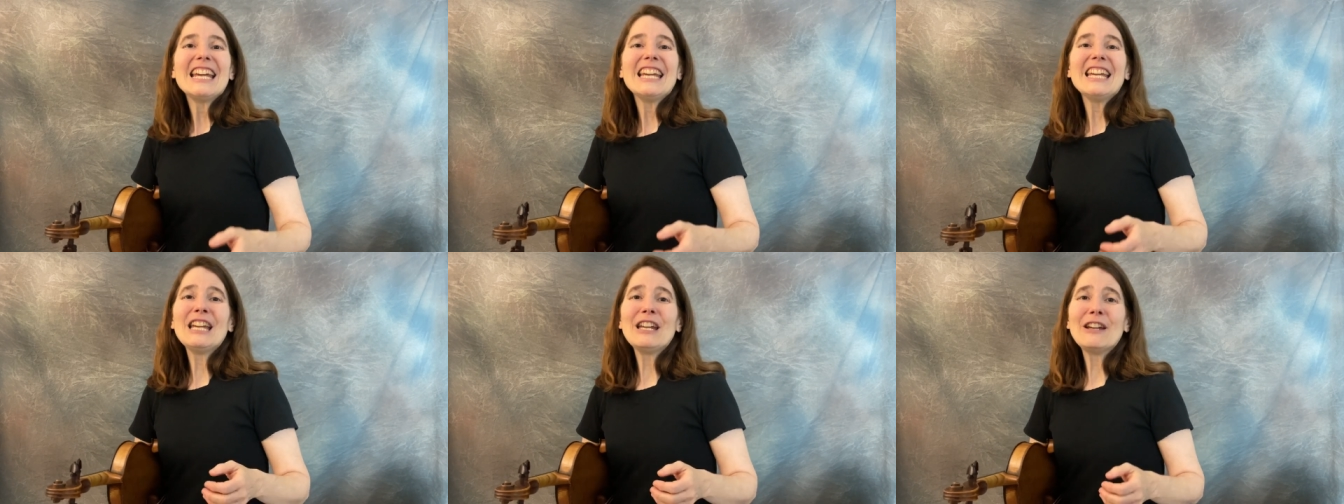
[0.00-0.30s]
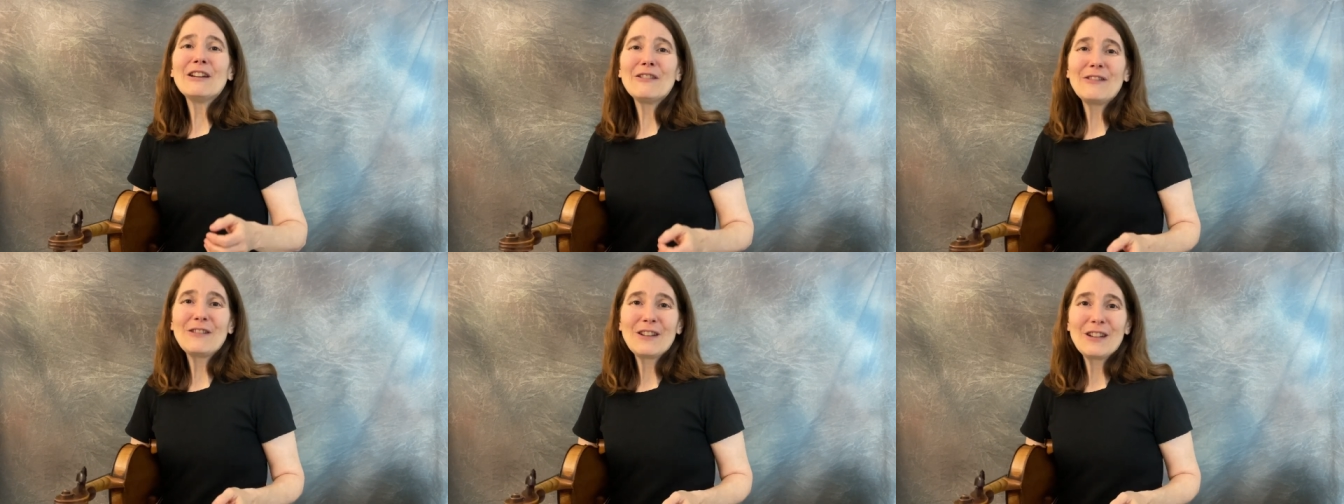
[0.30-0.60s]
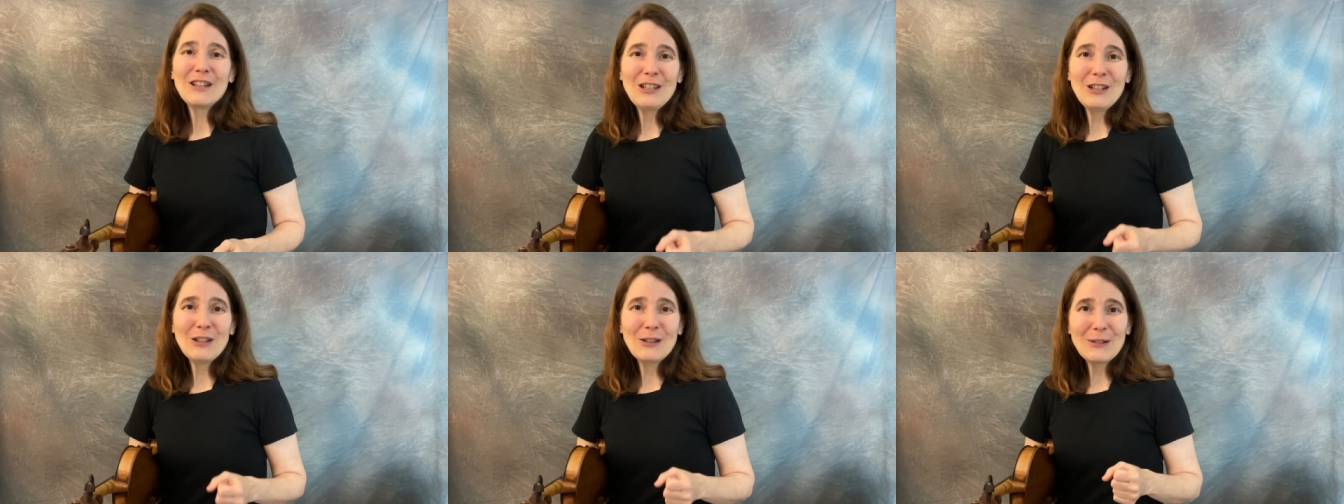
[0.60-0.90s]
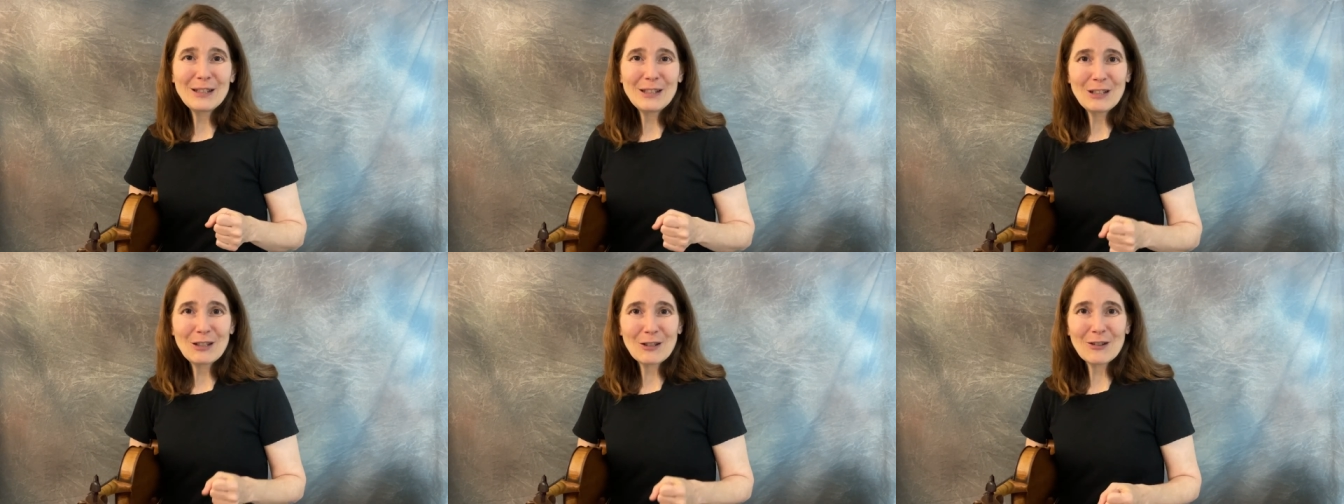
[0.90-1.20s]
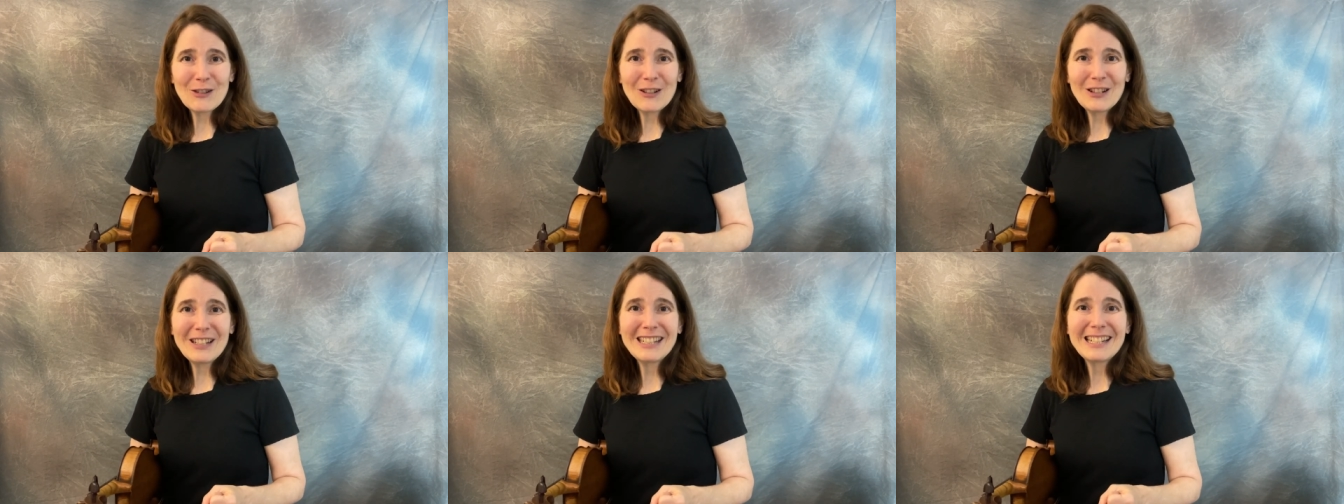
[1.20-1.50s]
If you
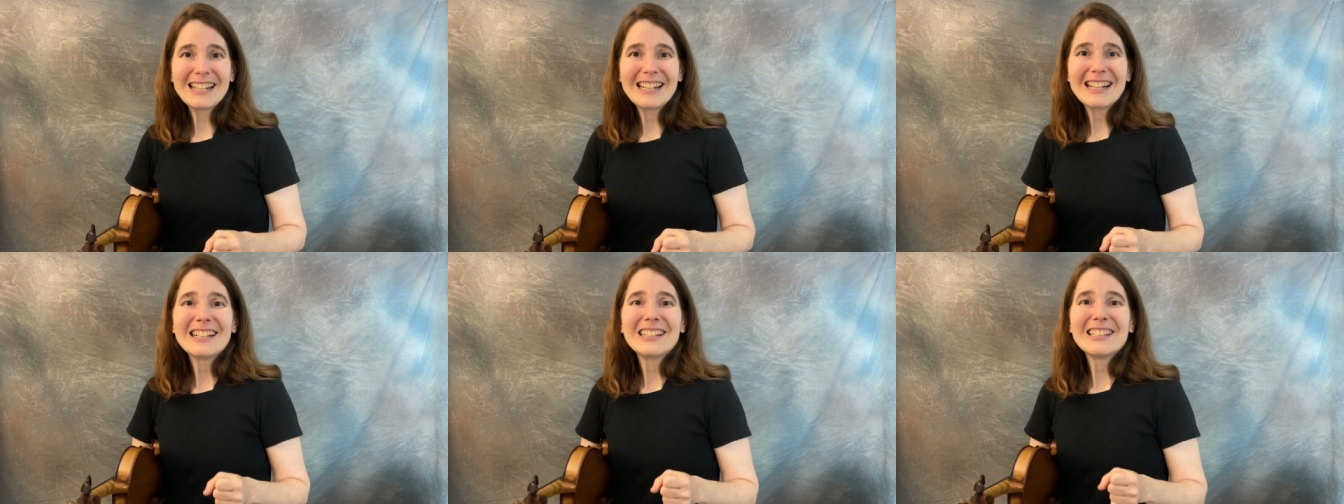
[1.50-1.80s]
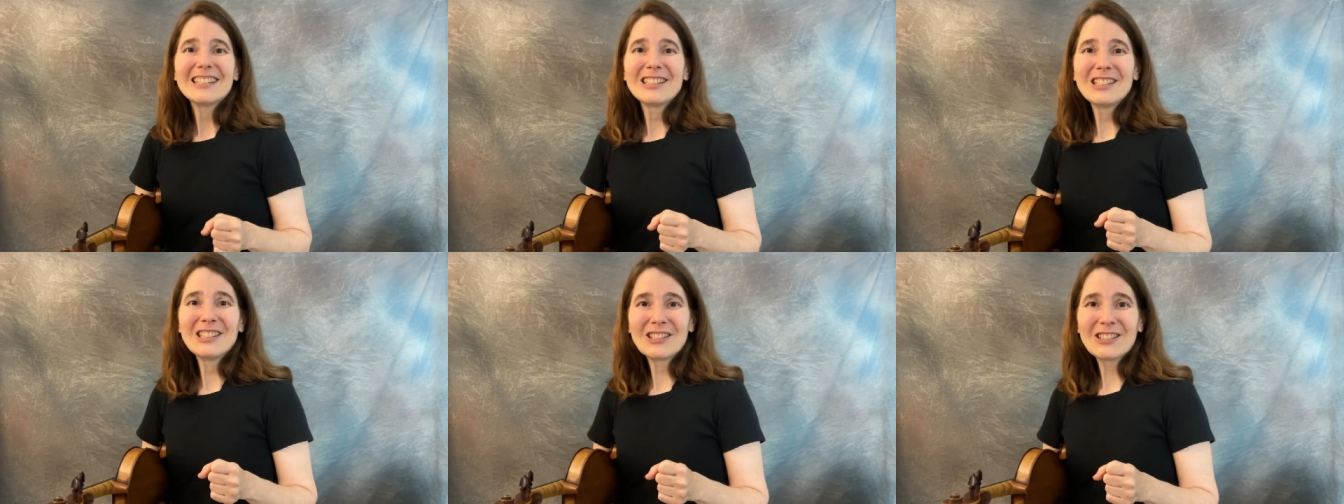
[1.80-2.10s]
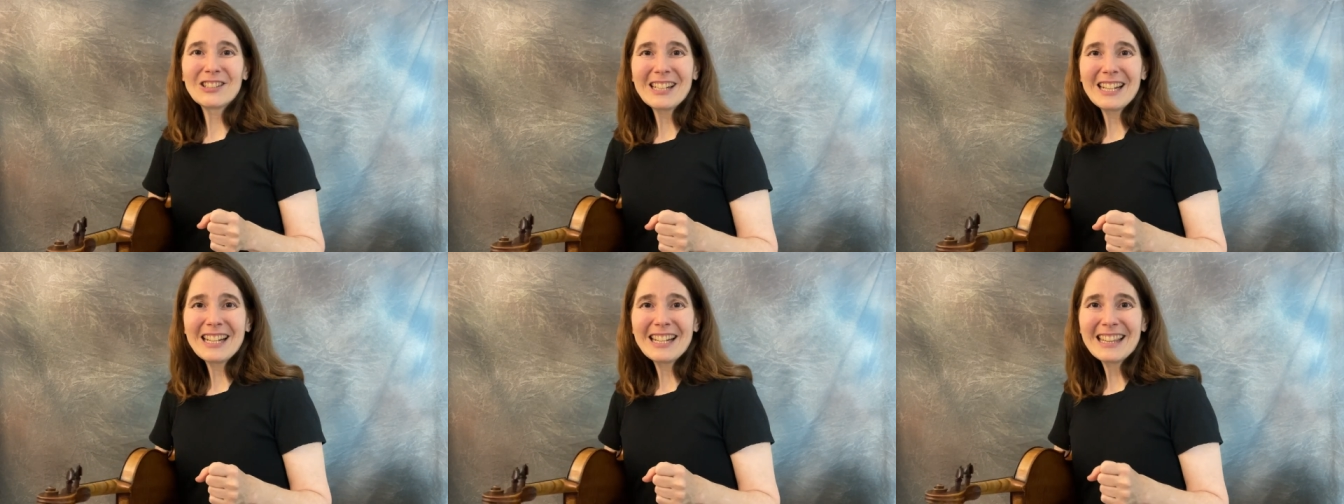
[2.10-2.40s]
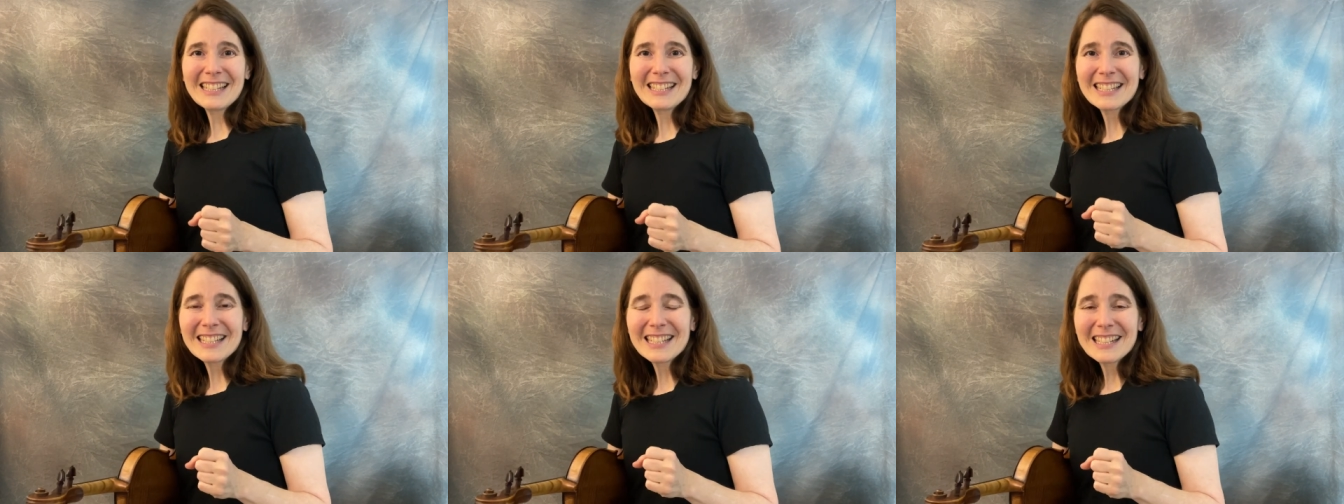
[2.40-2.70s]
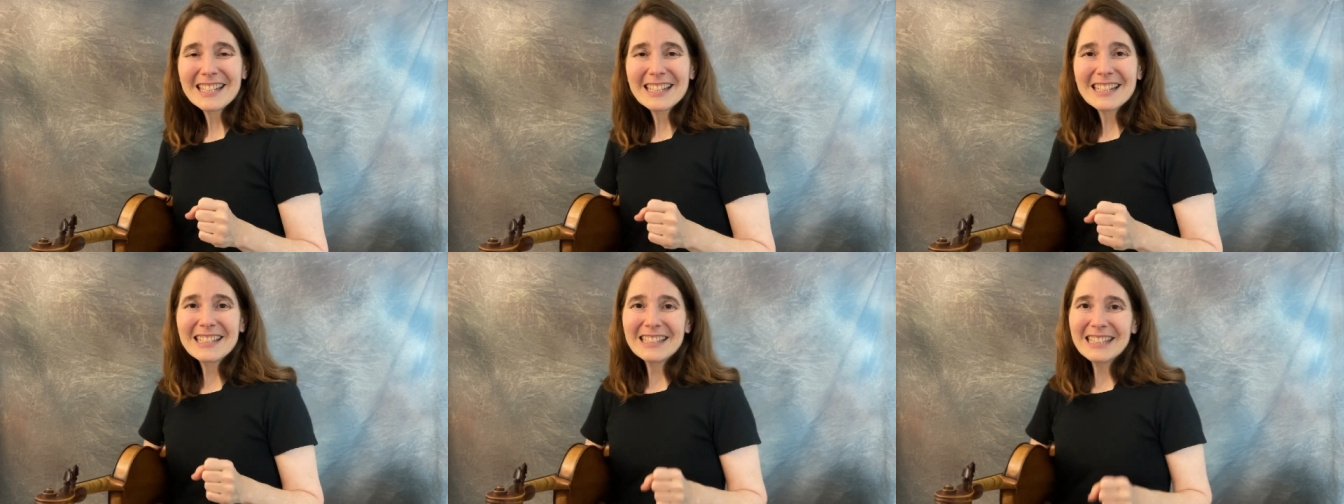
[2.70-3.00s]
enjoyed learning this
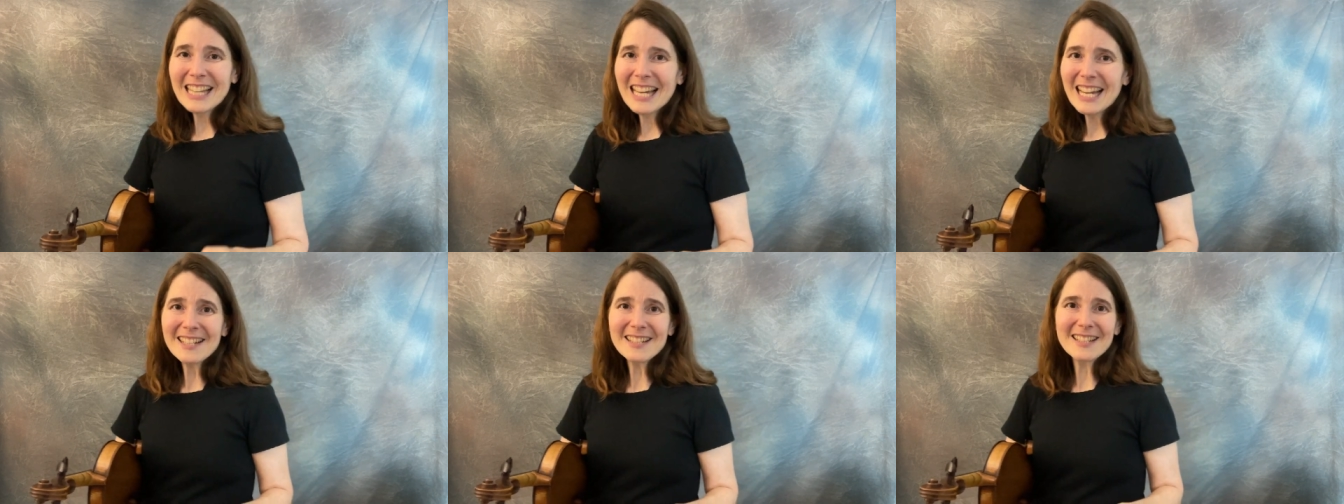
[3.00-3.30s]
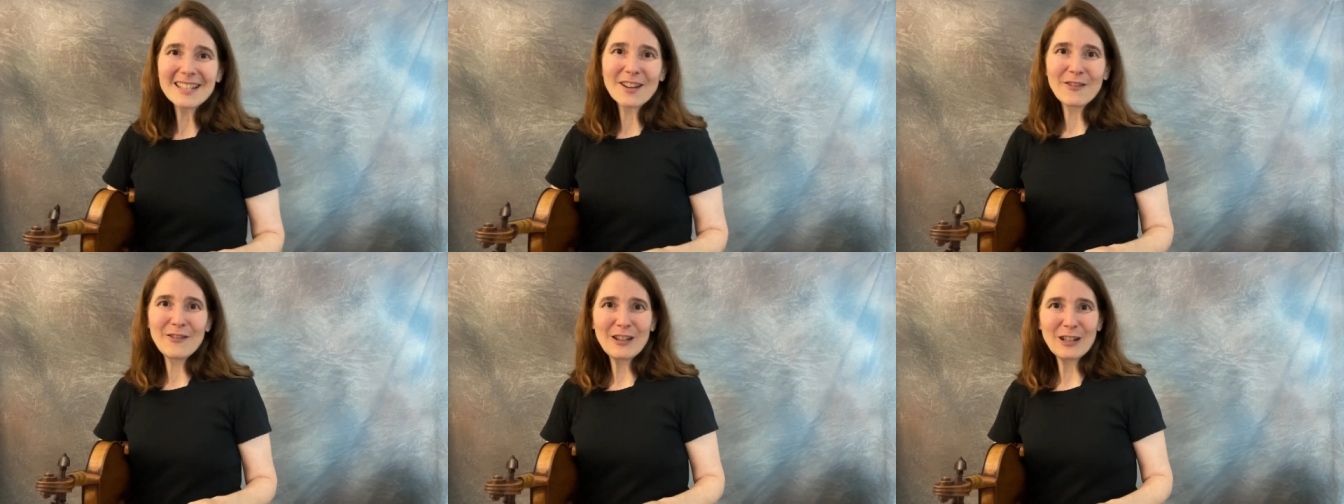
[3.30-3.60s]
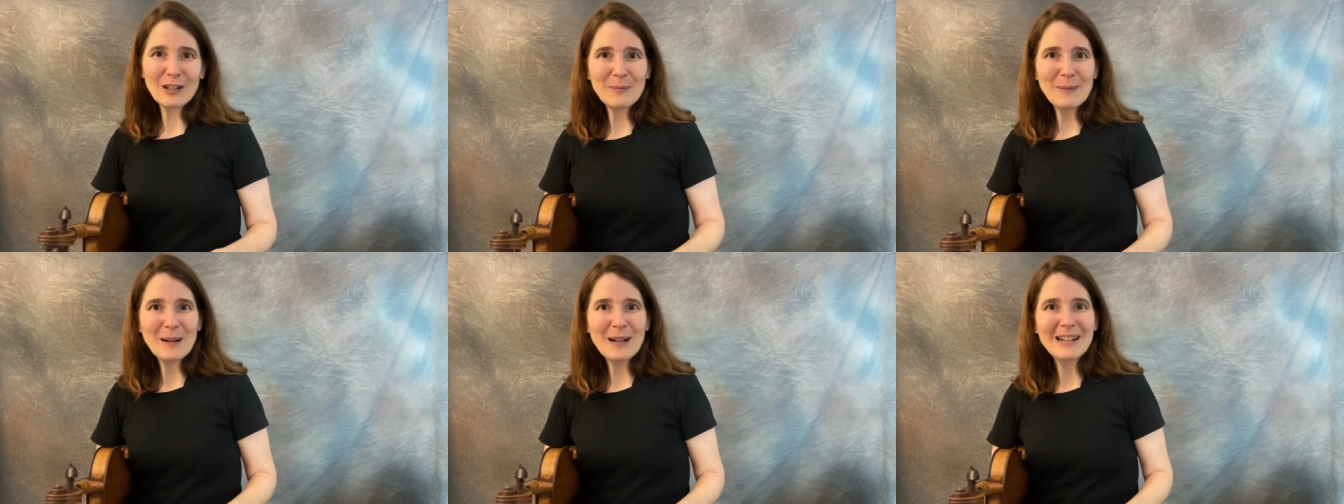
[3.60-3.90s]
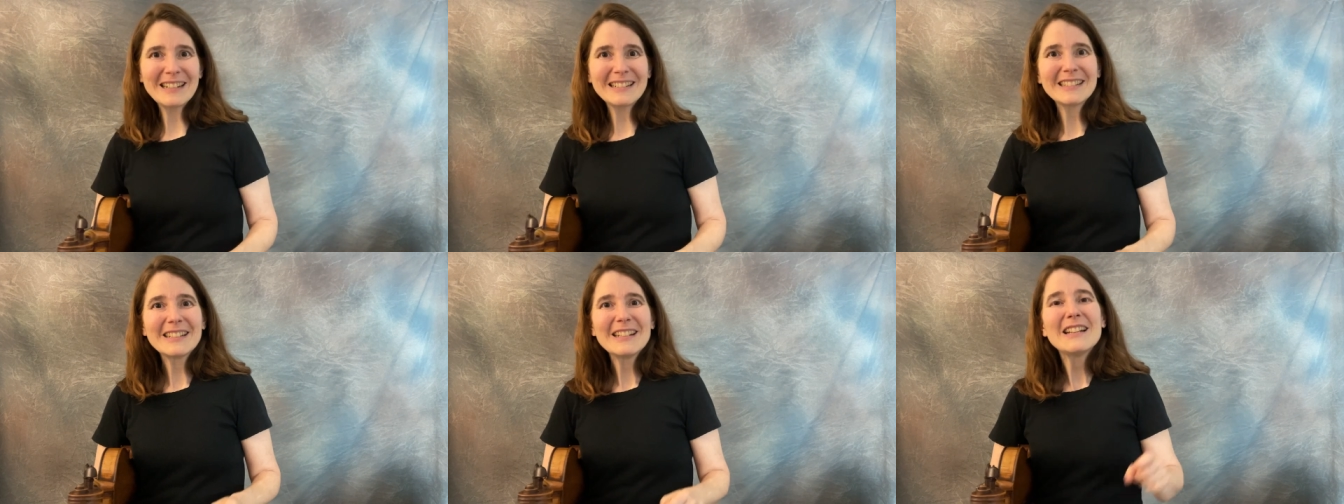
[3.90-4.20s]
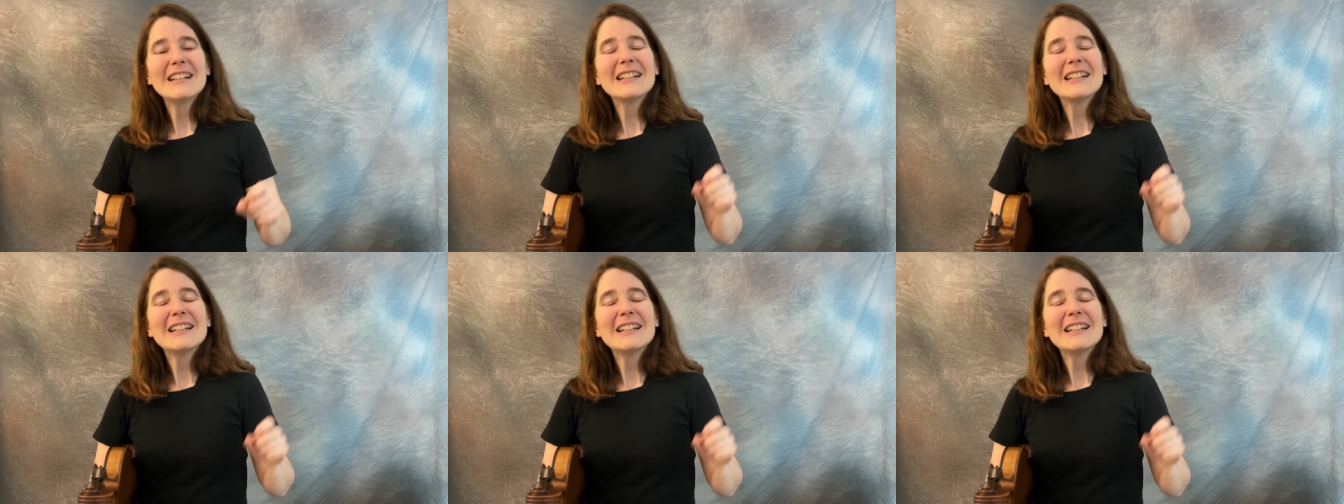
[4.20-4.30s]
classic fiddle part,